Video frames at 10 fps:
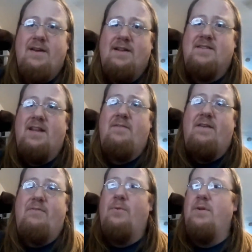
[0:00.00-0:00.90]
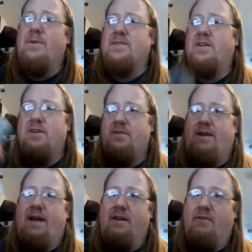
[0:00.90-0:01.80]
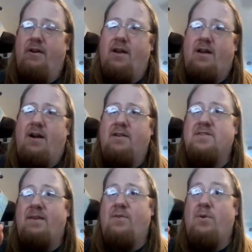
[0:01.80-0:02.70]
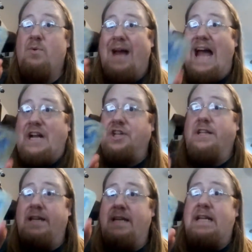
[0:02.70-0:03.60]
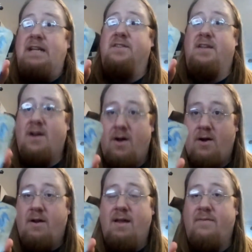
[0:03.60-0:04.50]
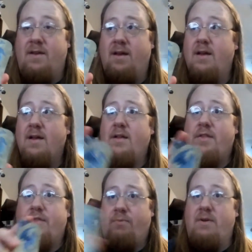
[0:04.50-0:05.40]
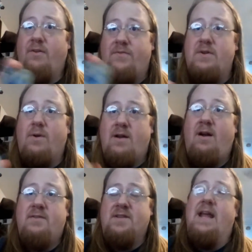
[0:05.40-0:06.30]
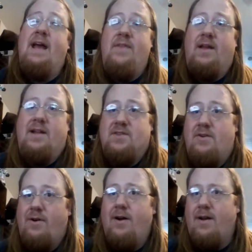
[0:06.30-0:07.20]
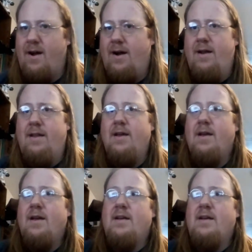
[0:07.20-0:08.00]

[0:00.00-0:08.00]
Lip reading: Instead of everyone who has a good dragon drawing a card, it's everyone who actually needs a card, having 3 or fewer cards in hand that gets to draw a card.